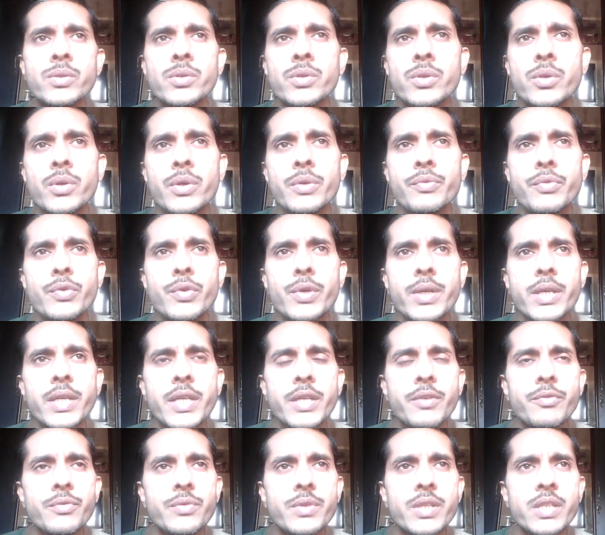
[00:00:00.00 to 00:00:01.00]
So if we
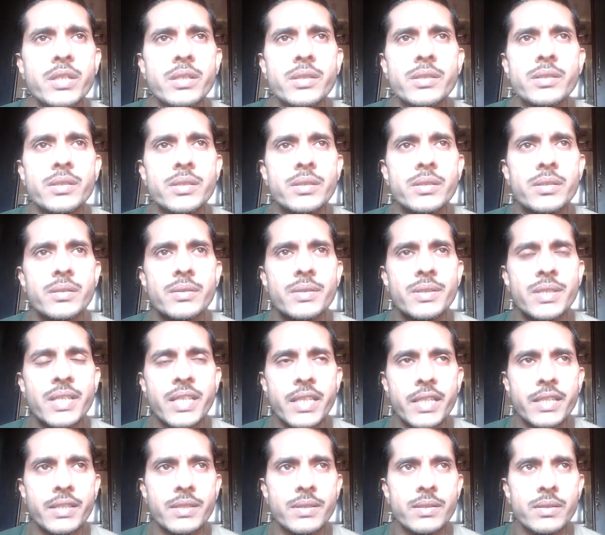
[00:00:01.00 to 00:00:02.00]
give these
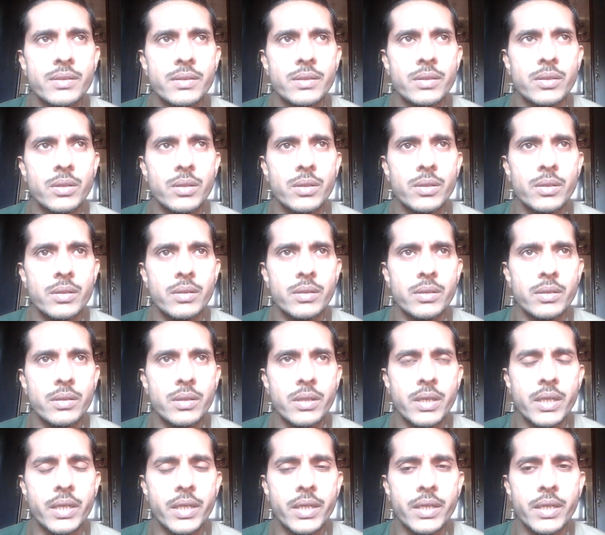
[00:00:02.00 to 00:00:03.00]
things,
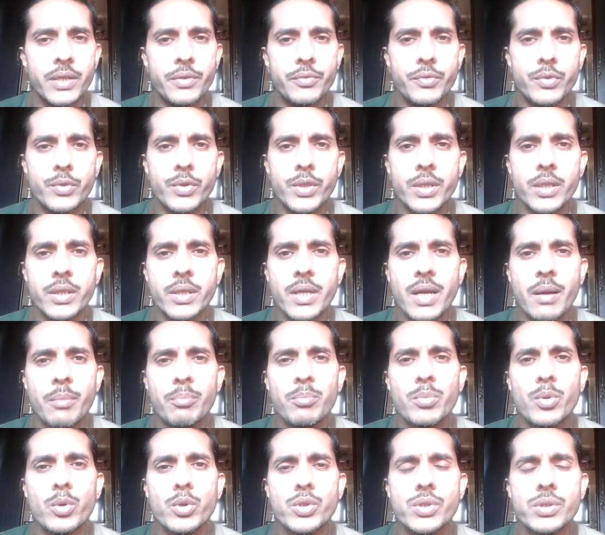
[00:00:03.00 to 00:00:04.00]
and if we
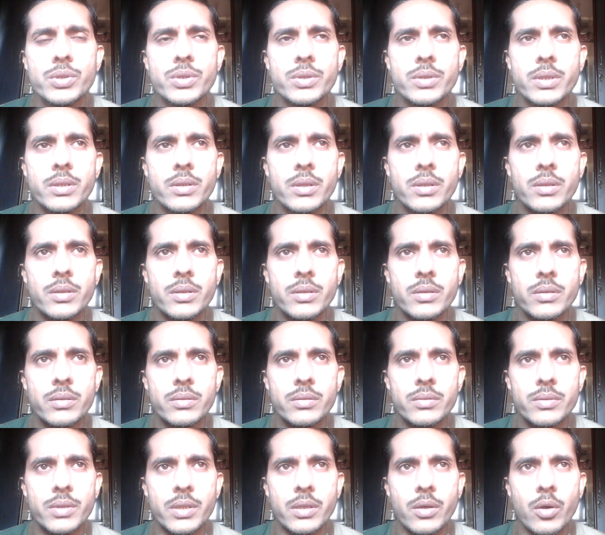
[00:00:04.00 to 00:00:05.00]
approach
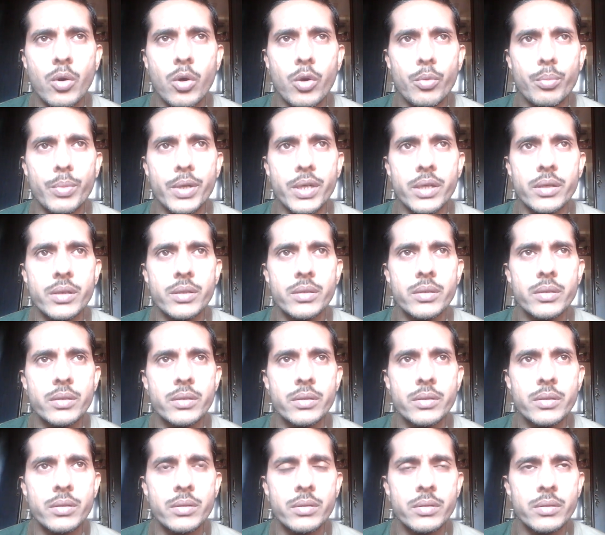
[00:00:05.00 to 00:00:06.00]
the government
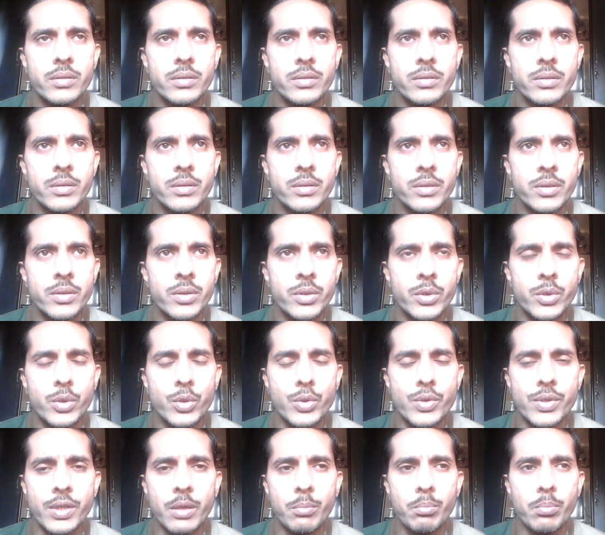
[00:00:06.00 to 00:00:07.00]

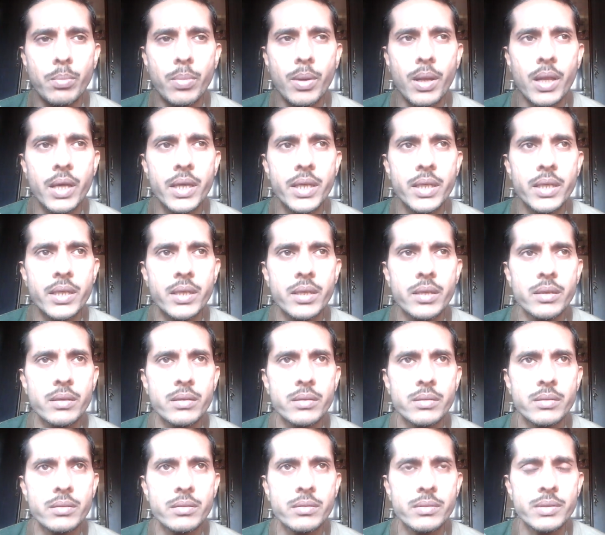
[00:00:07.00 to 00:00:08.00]
to supply
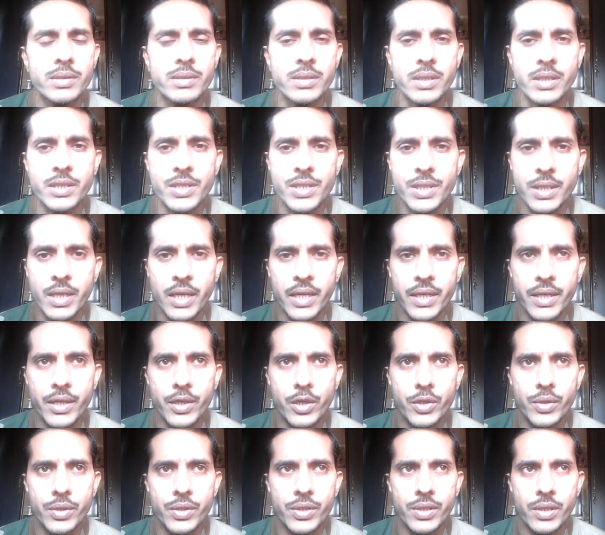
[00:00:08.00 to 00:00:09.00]
such
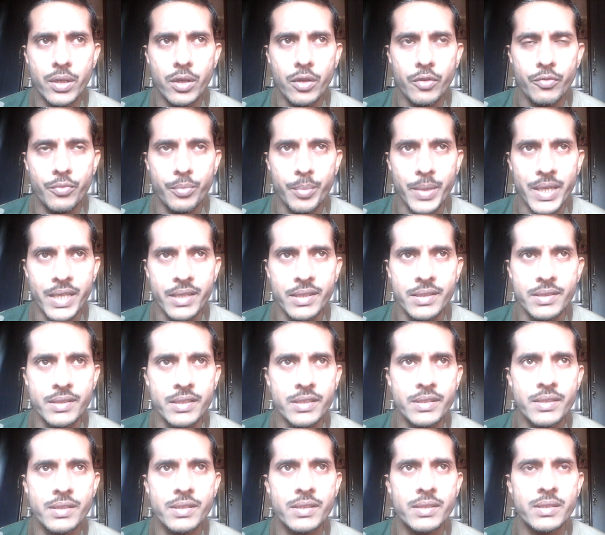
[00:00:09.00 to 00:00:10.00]
kind of
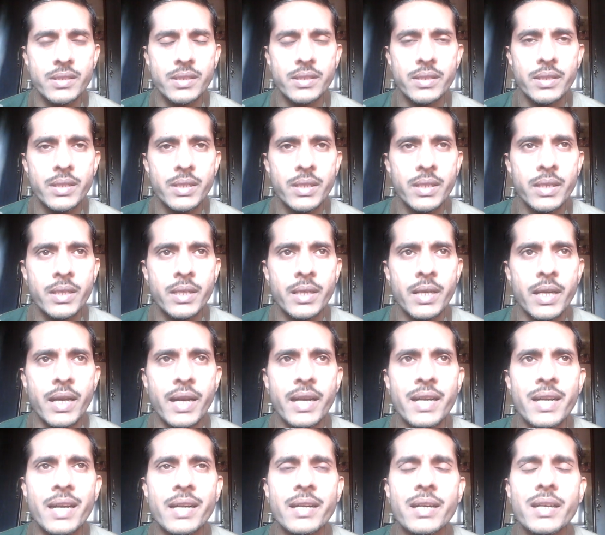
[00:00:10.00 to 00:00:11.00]
medicines,
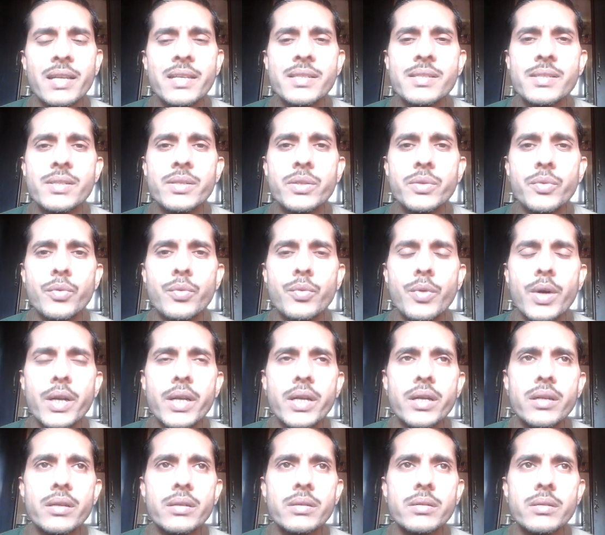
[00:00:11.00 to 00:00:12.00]
and at least
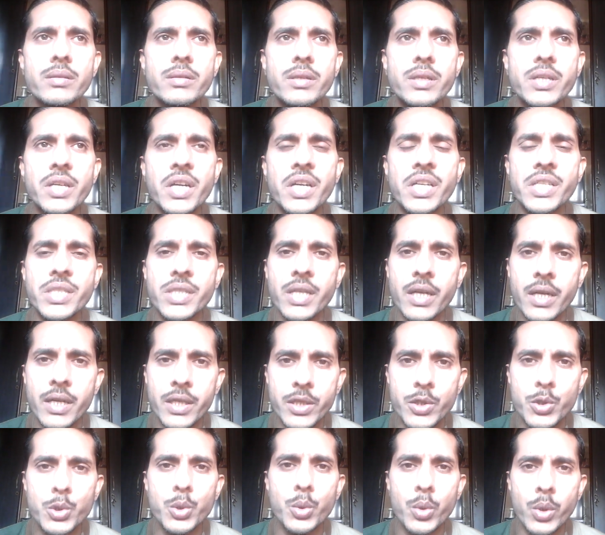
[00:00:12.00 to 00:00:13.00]
one
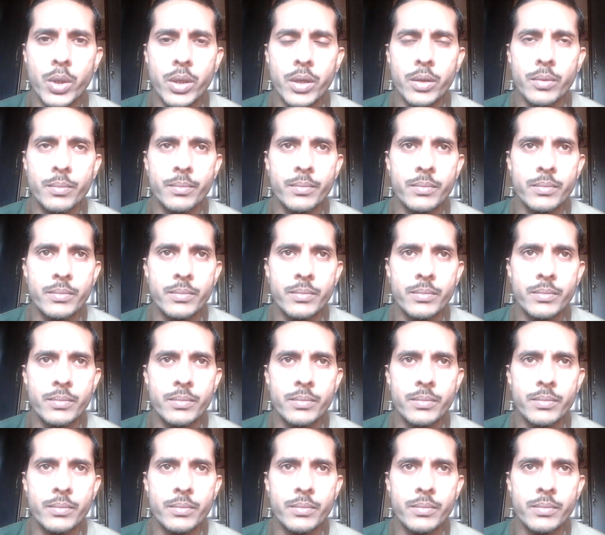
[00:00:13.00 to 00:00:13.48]
Kashaya Churna